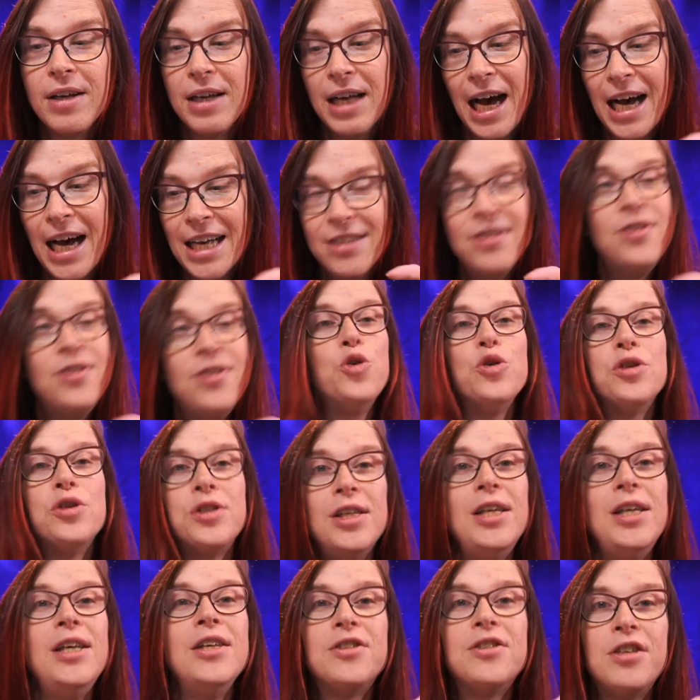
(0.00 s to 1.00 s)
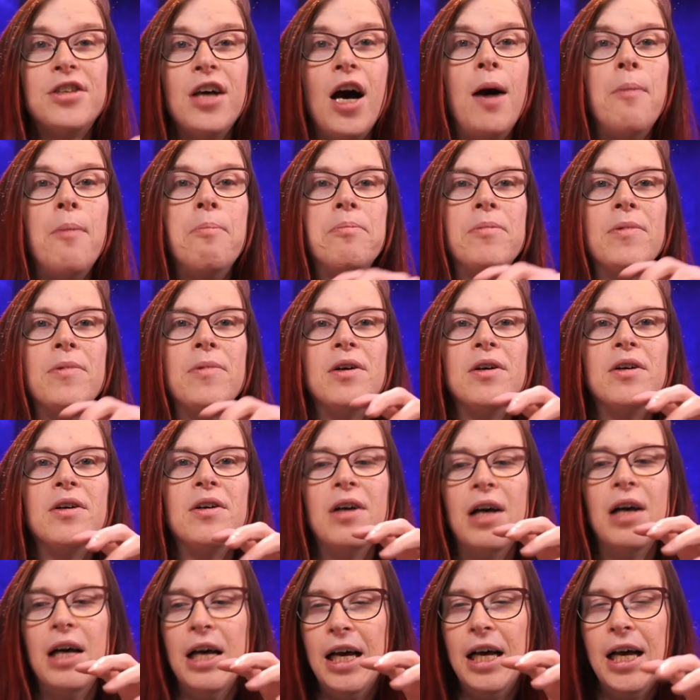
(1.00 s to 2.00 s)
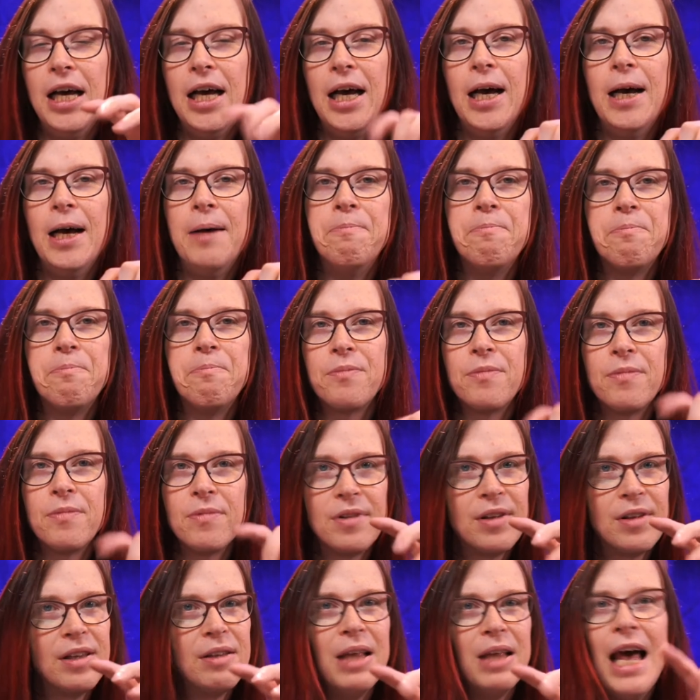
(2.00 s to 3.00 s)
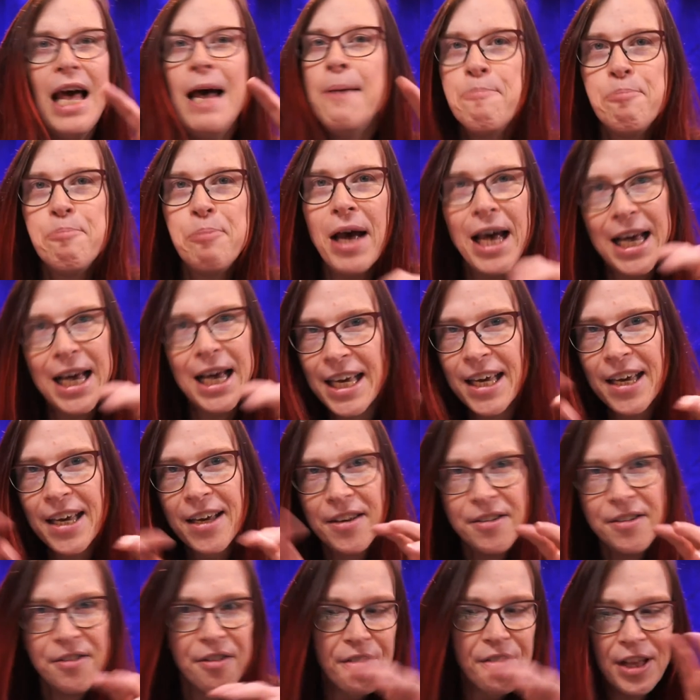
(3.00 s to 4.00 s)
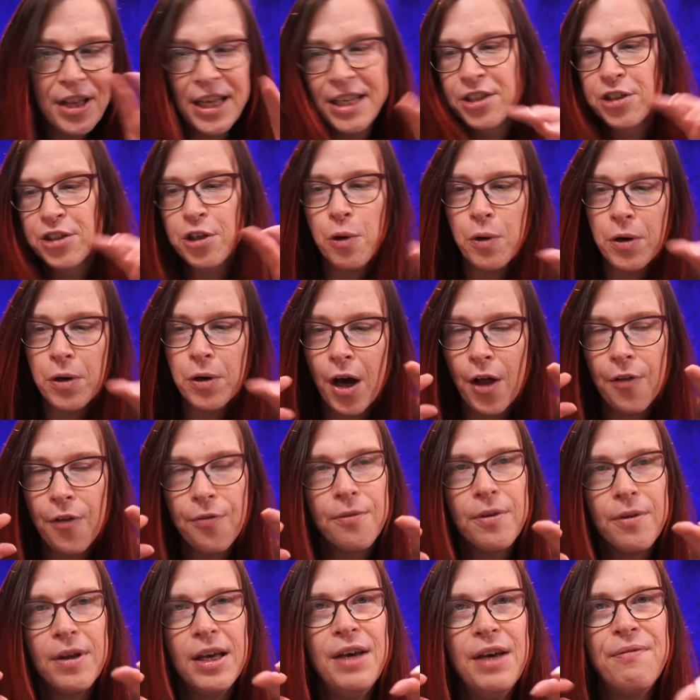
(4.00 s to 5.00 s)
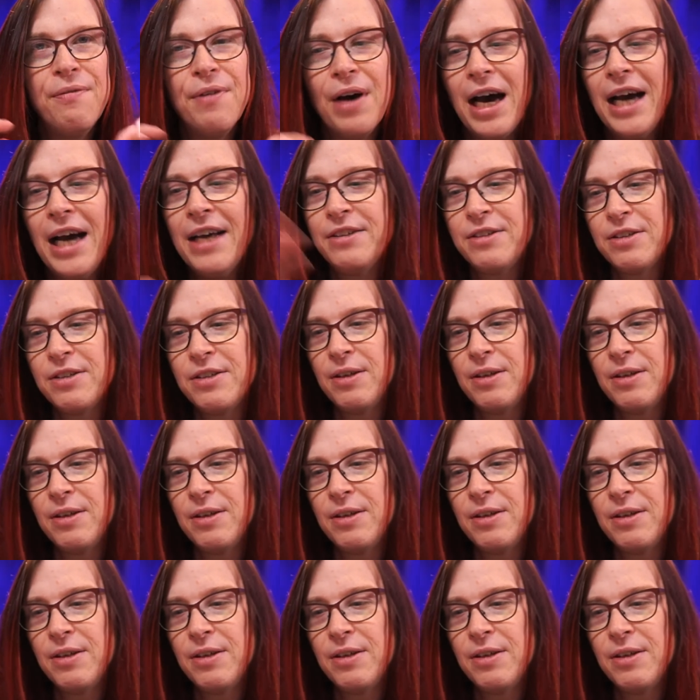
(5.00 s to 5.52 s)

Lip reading: I do see some MPEG things going on. If I